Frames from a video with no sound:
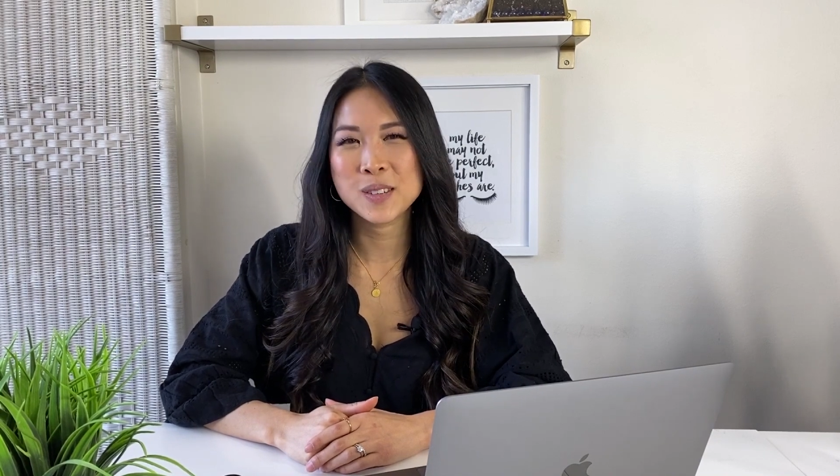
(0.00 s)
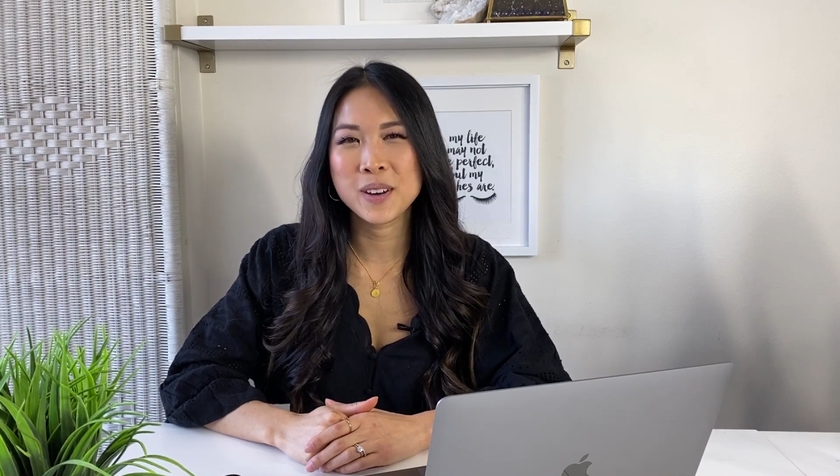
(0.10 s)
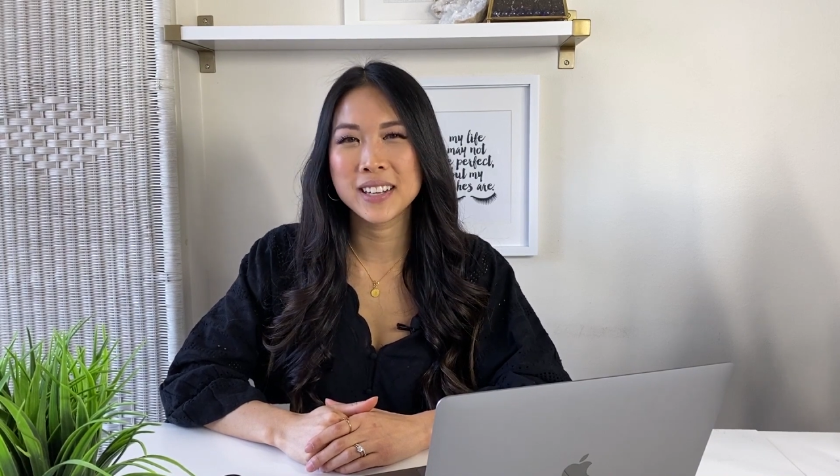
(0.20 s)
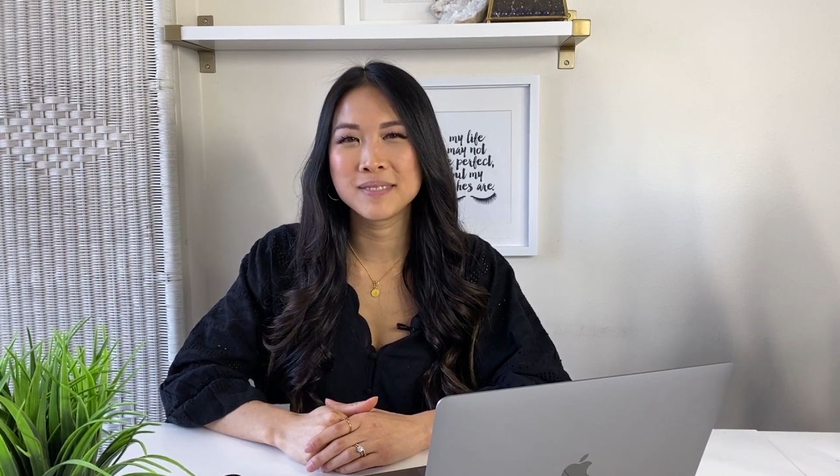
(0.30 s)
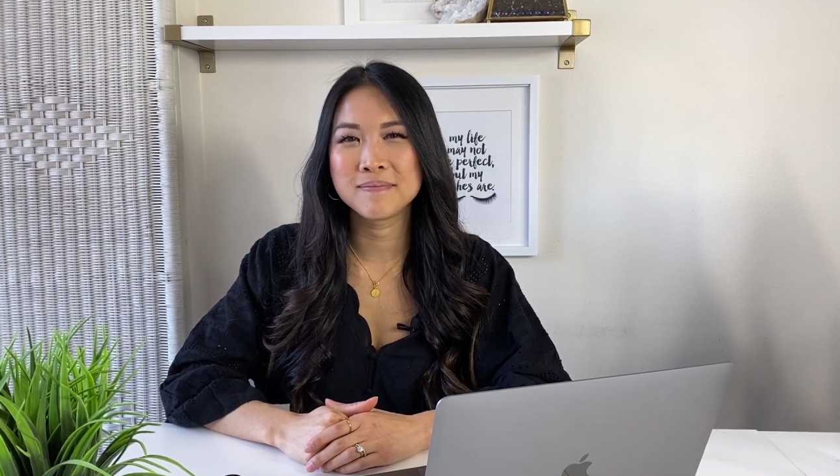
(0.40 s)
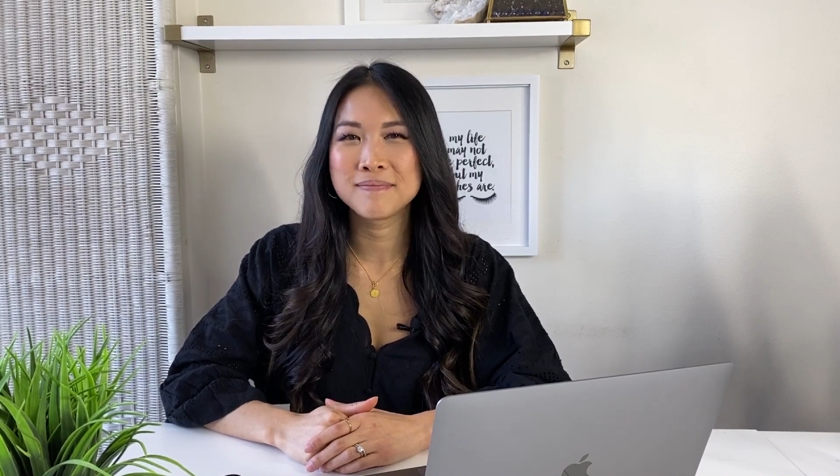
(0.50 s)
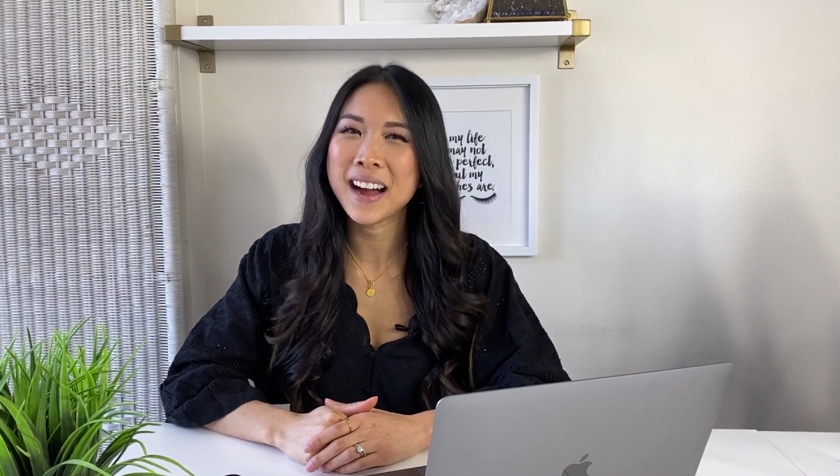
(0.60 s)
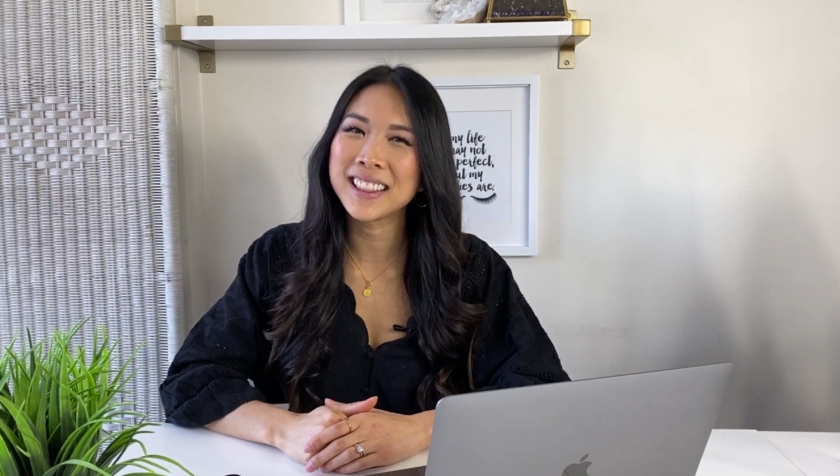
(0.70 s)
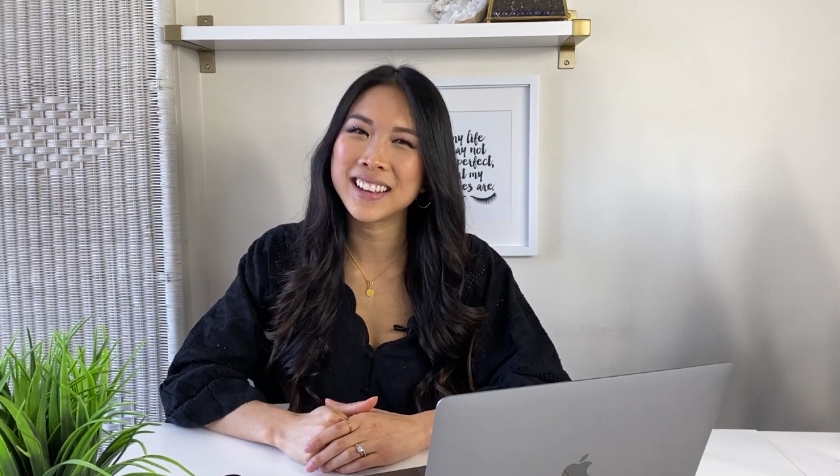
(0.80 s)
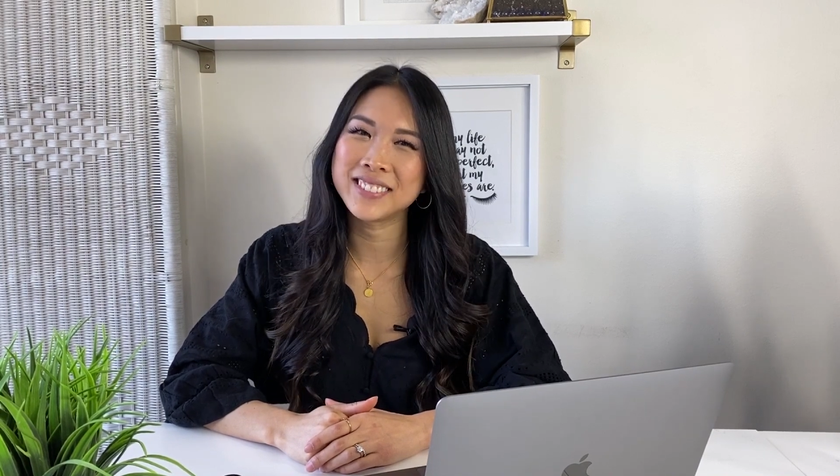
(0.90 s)
one.
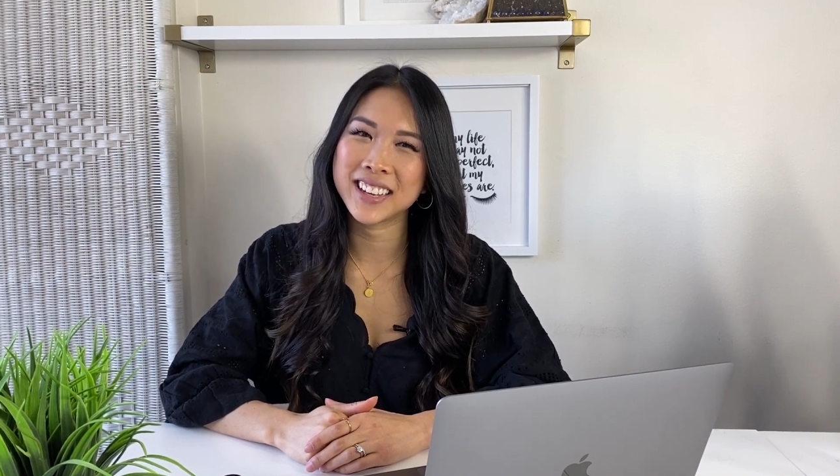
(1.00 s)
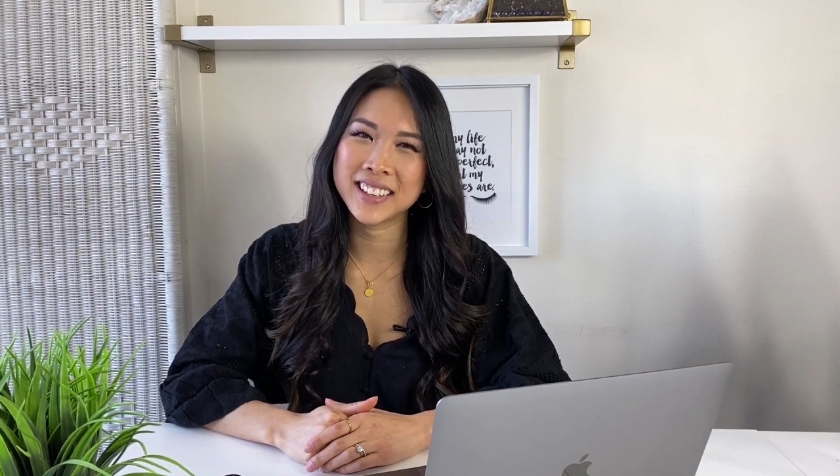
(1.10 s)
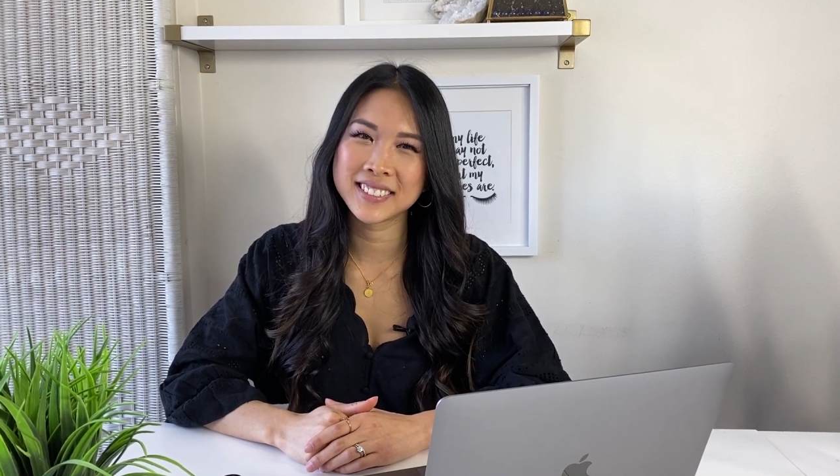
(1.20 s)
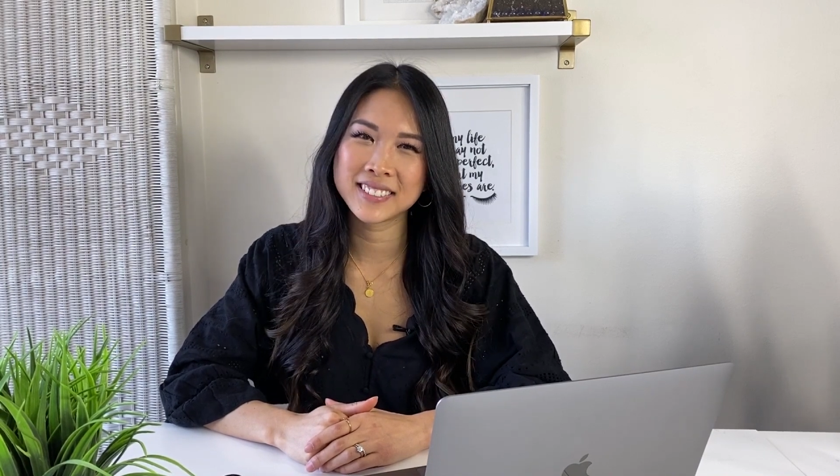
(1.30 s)
Bye, lovely.